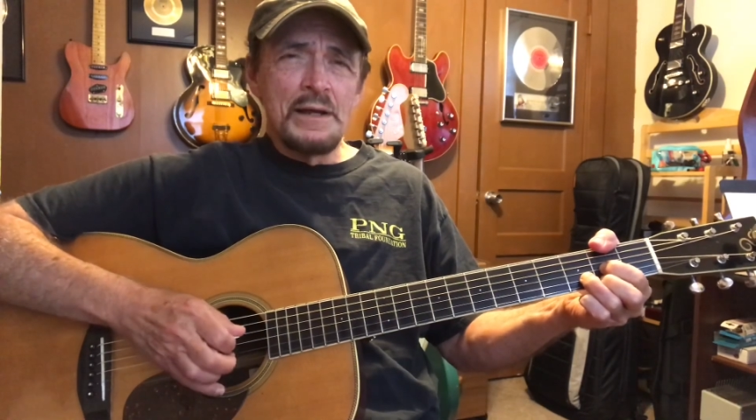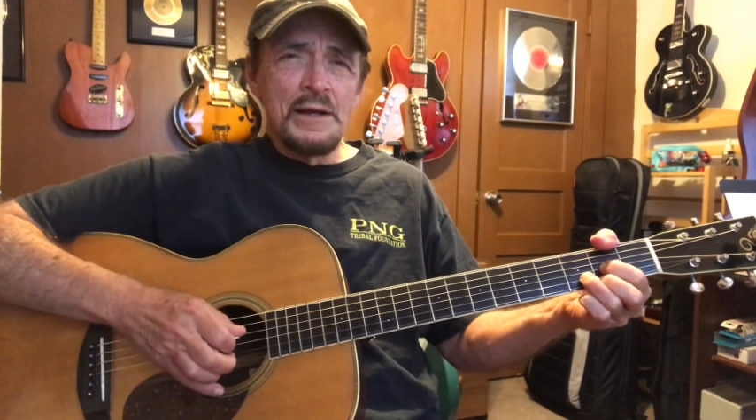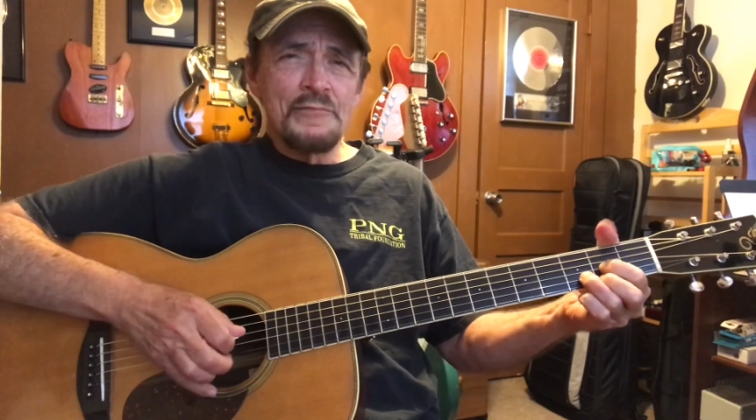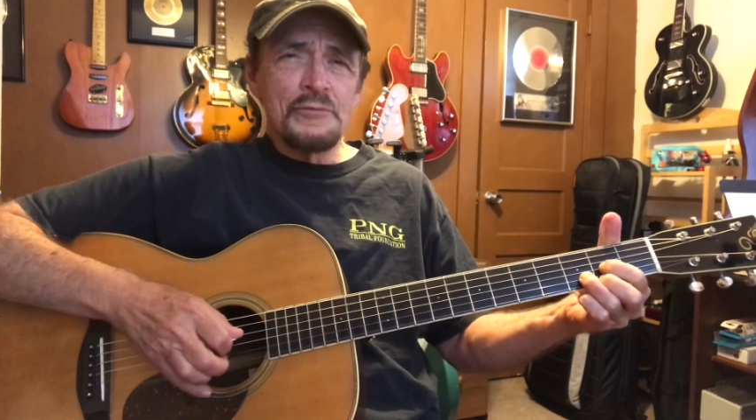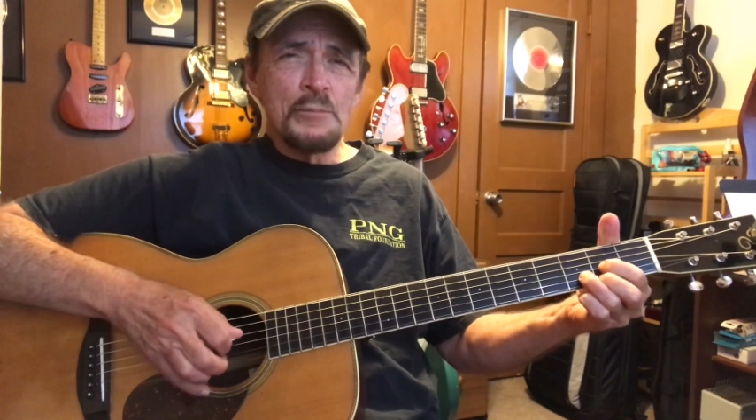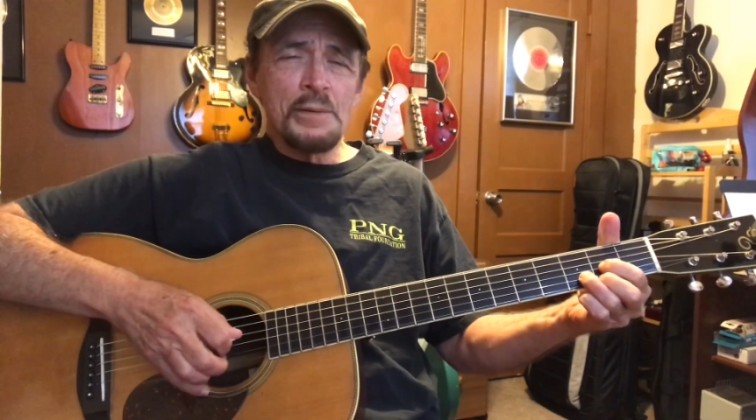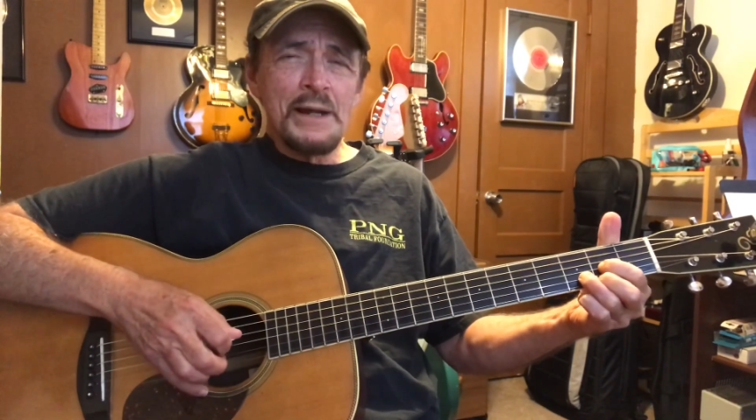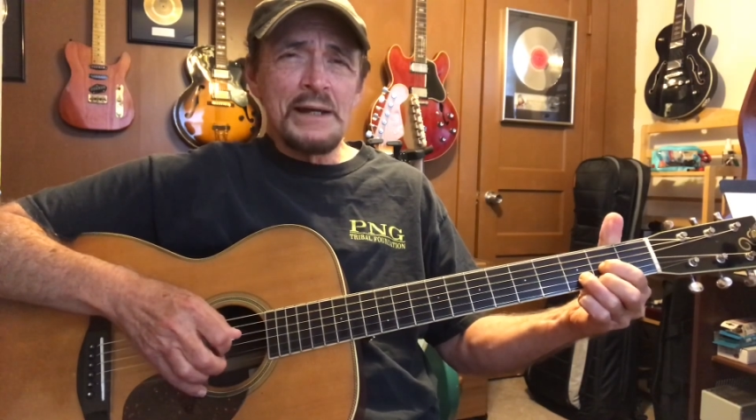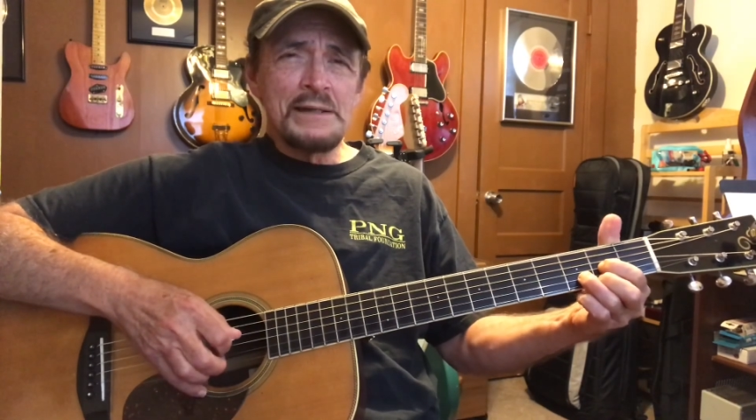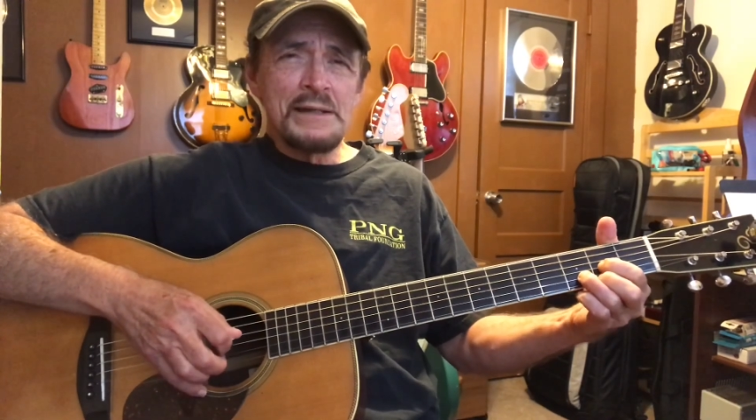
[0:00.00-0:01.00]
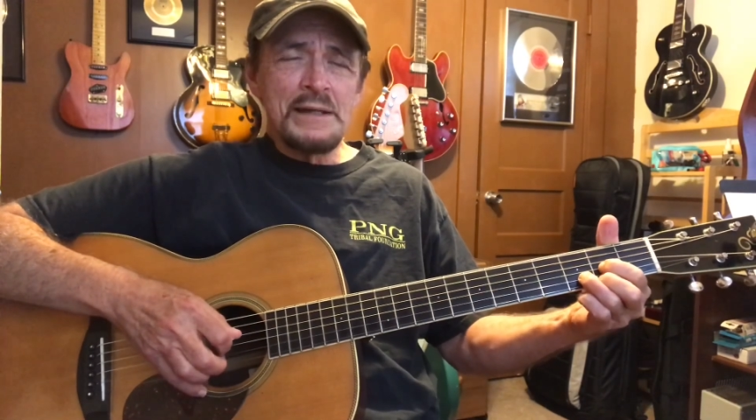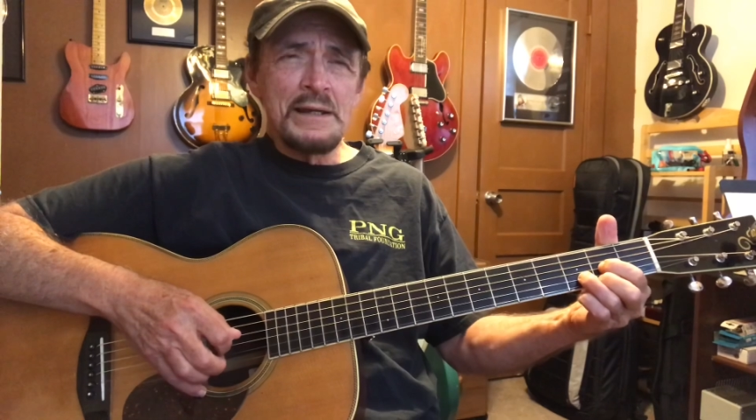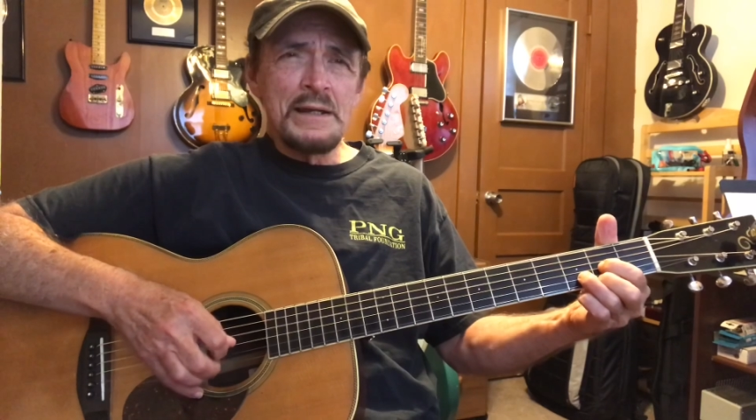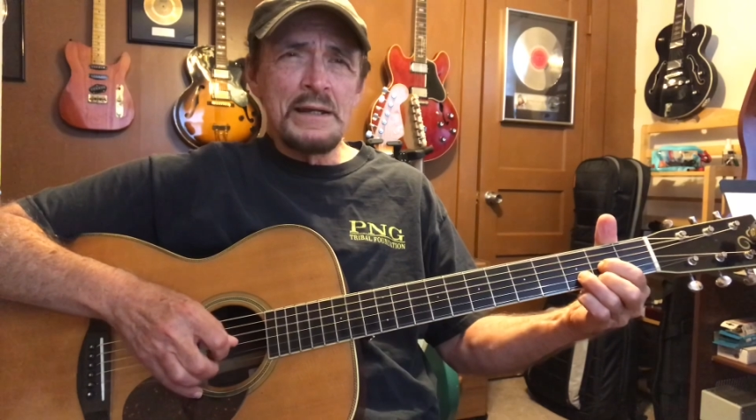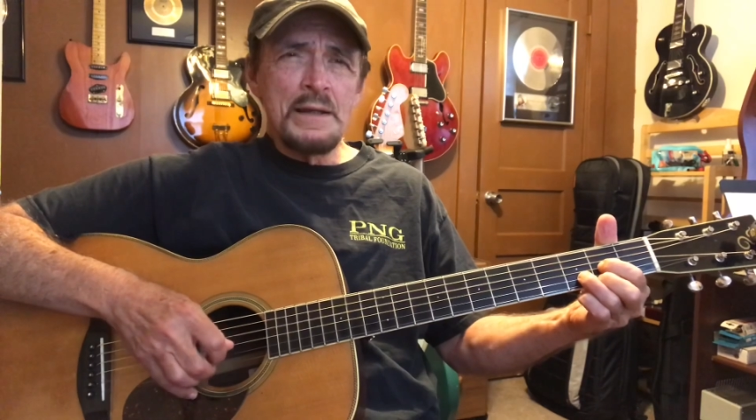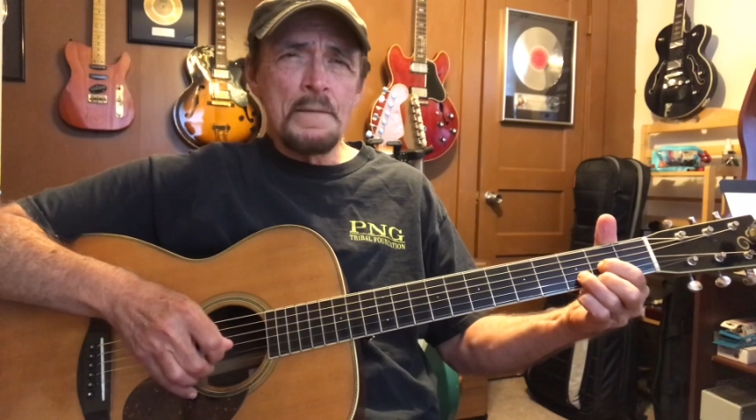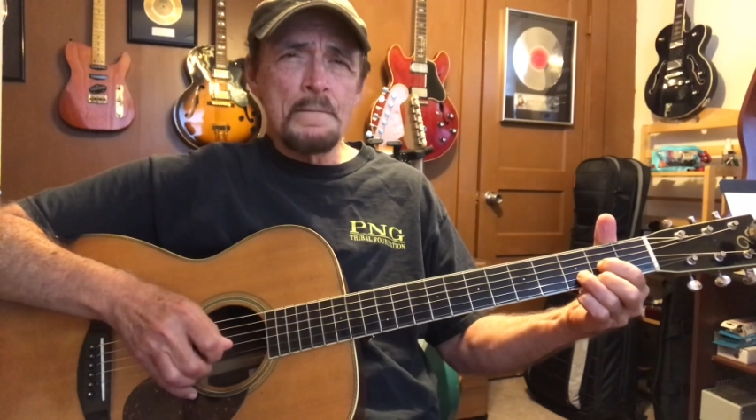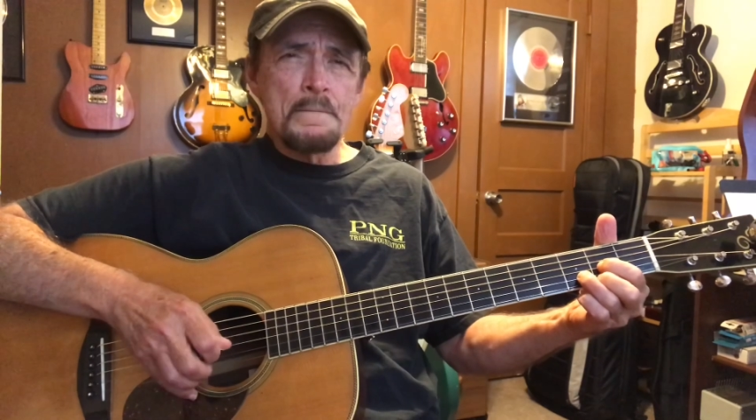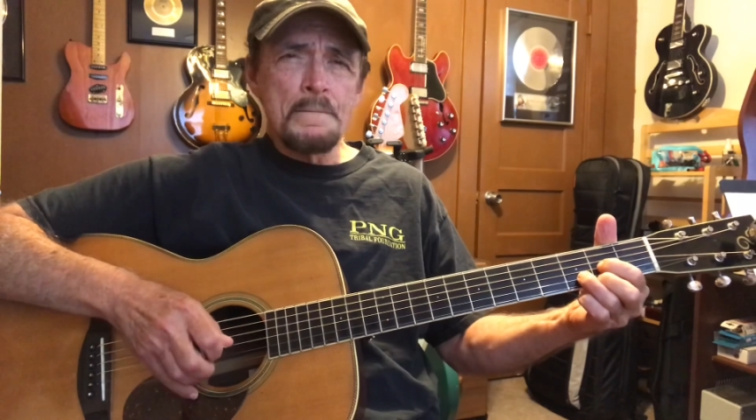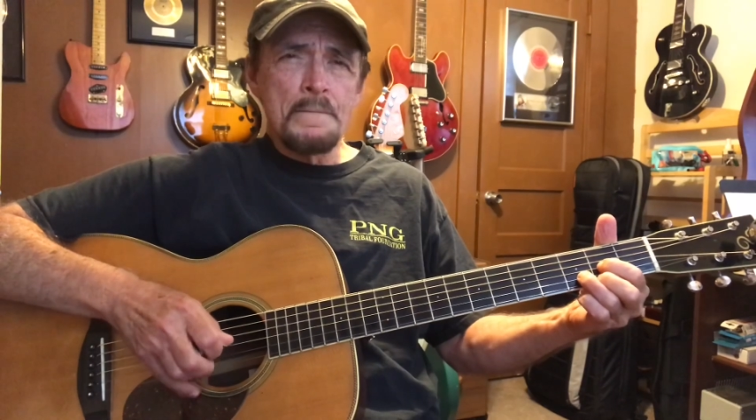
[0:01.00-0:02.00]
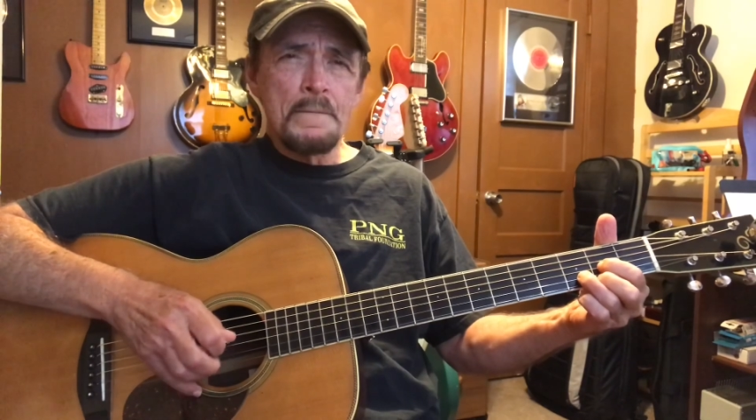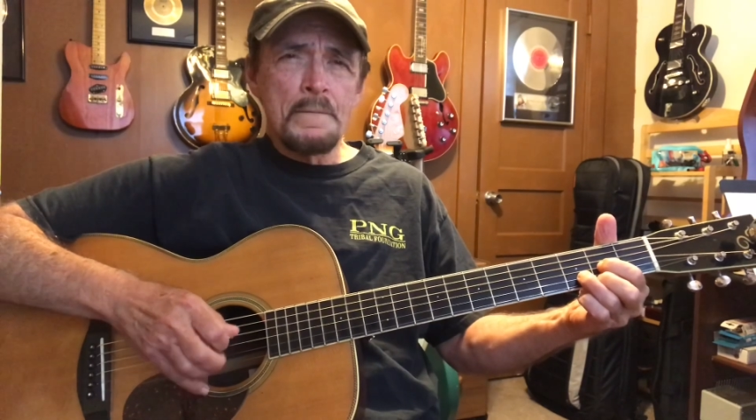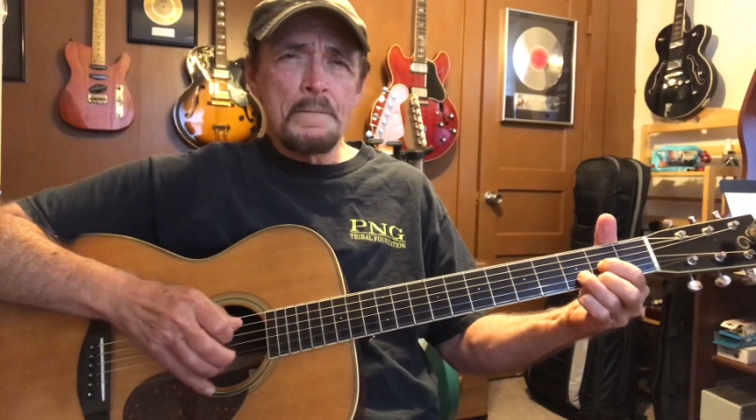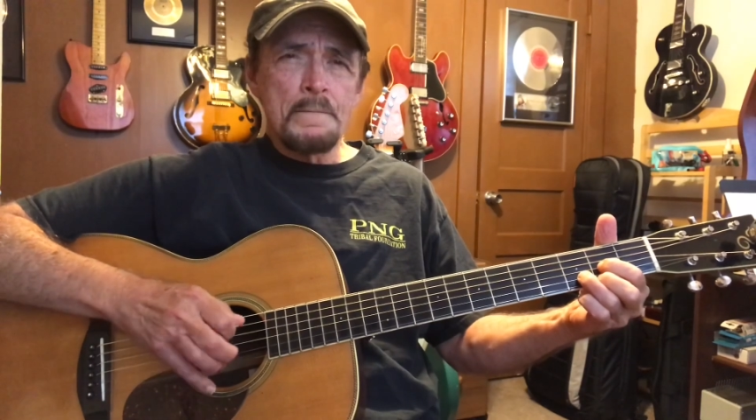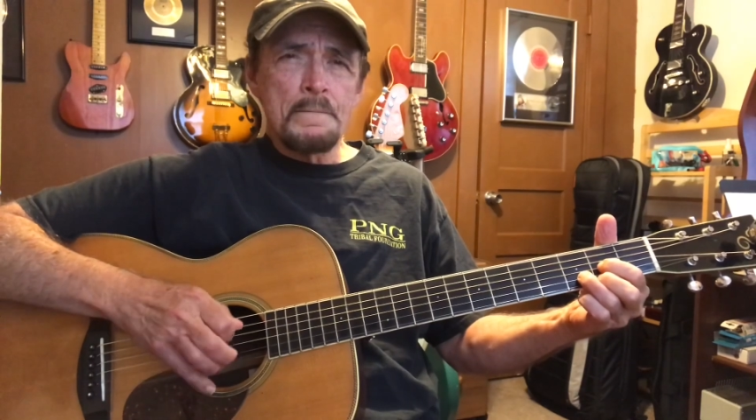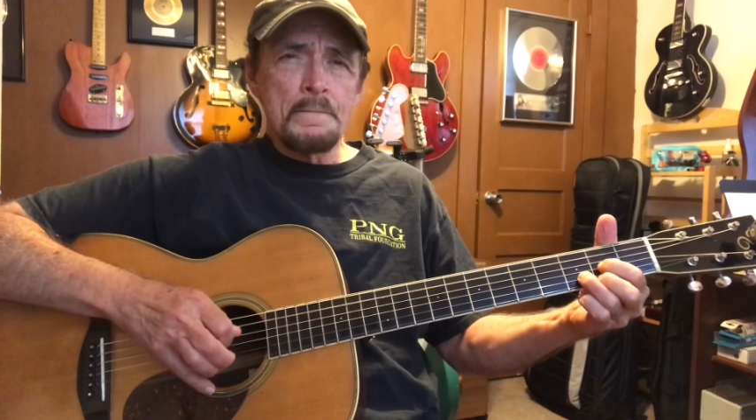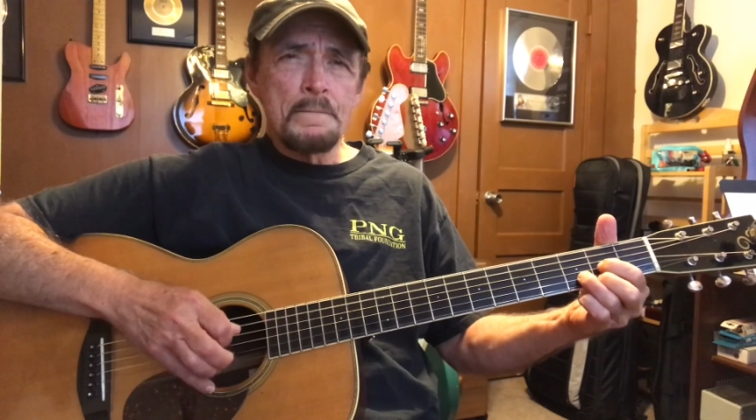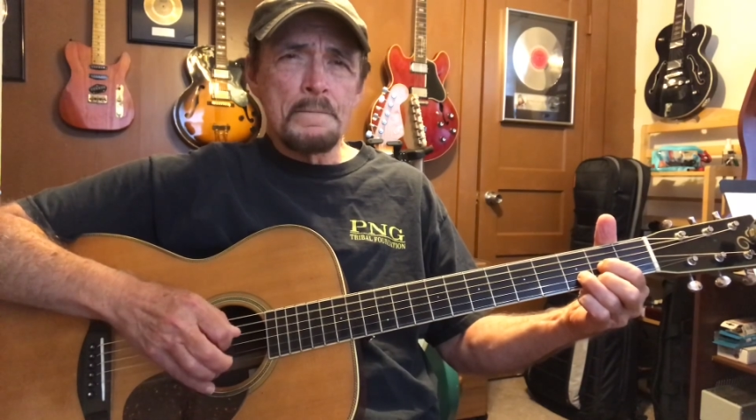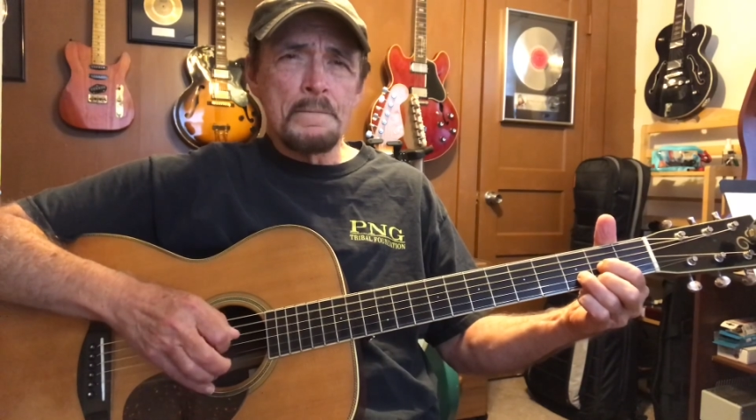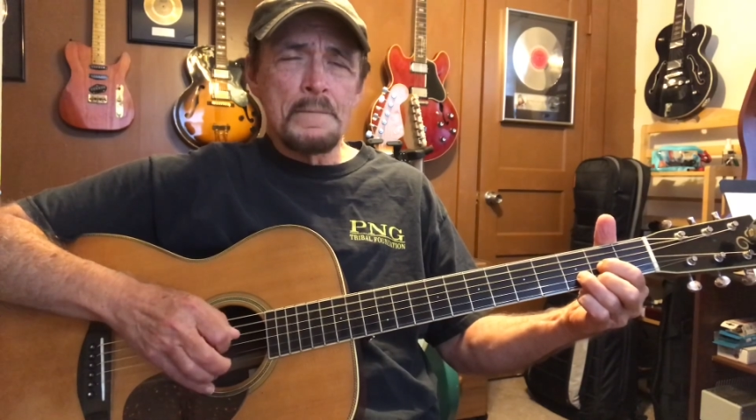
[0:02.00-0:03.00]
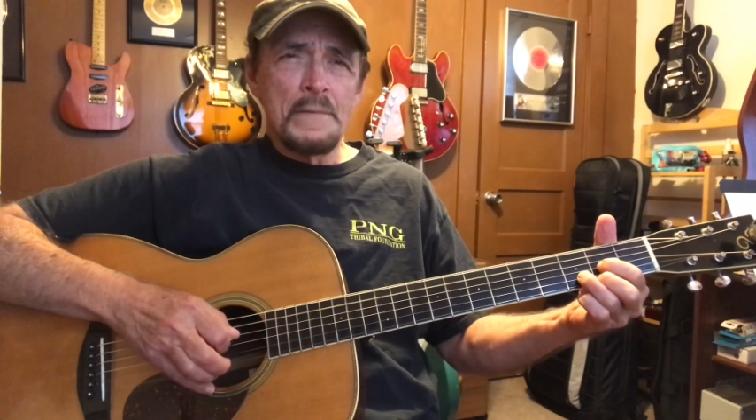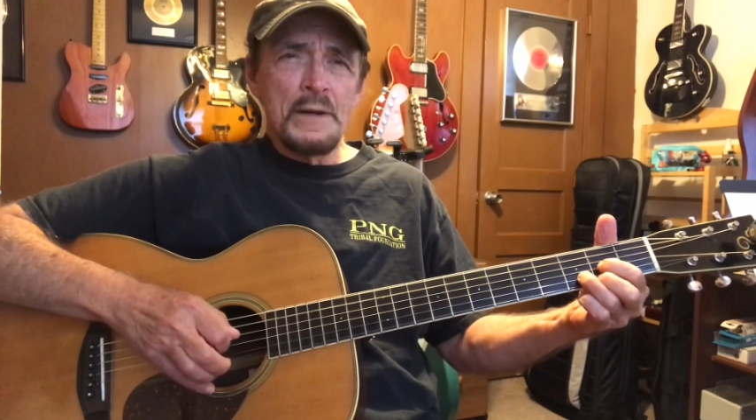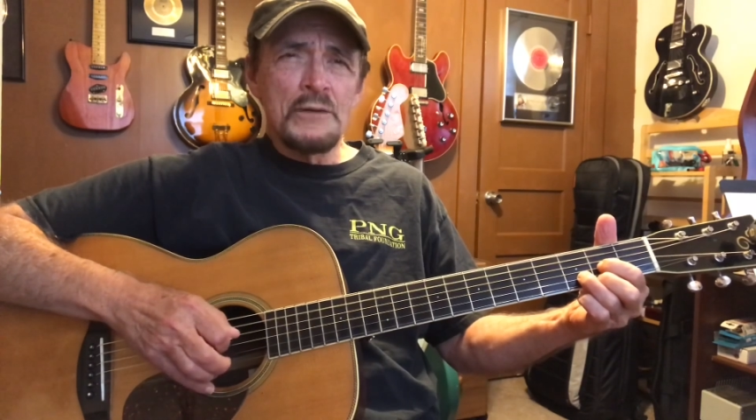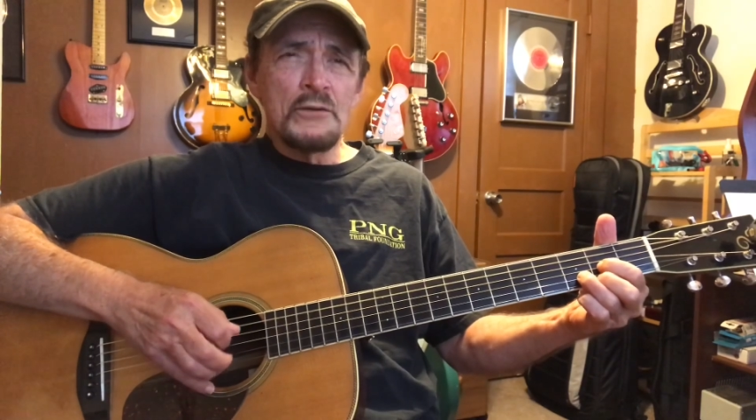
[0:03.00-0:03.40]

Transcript: If you play a D, and